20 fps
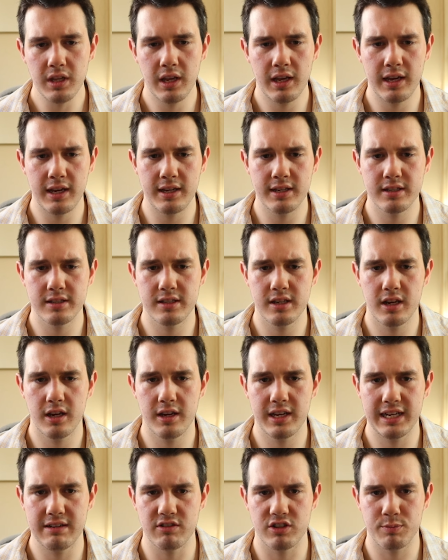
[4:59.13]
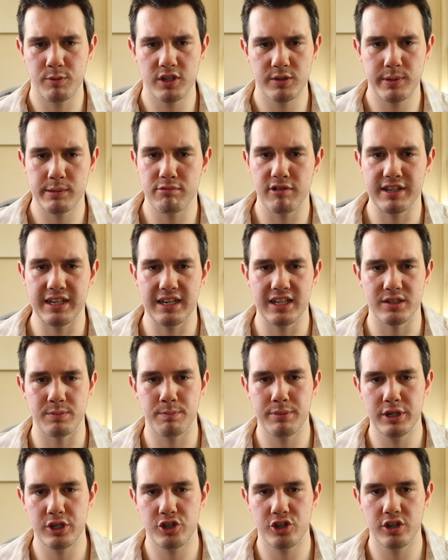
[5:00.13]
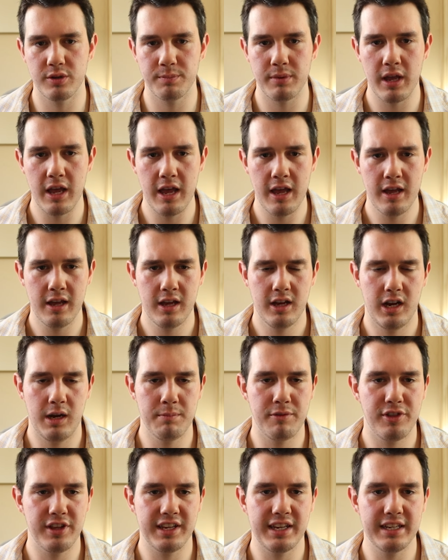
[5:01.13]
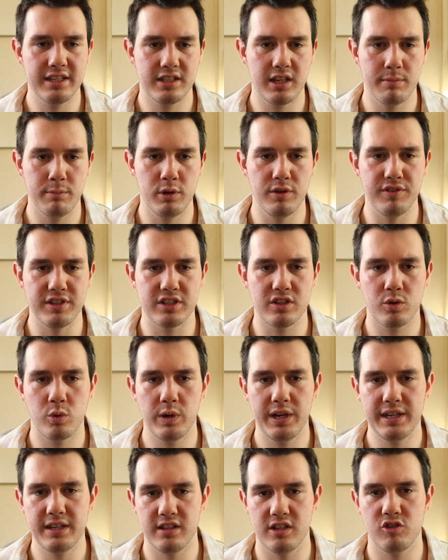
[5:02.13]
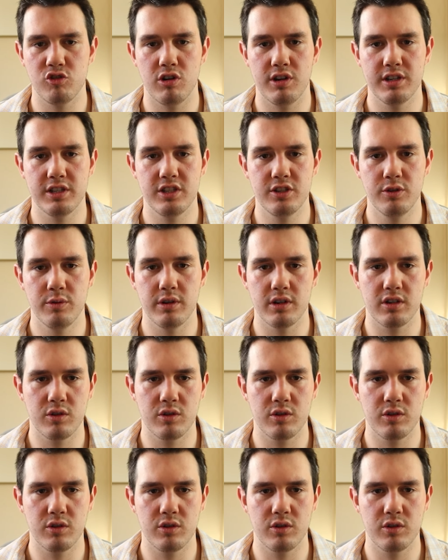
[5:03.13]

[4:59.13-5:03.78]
And he responds by bringing out his bishop. I'm thinking he's going to move his queen and try and do a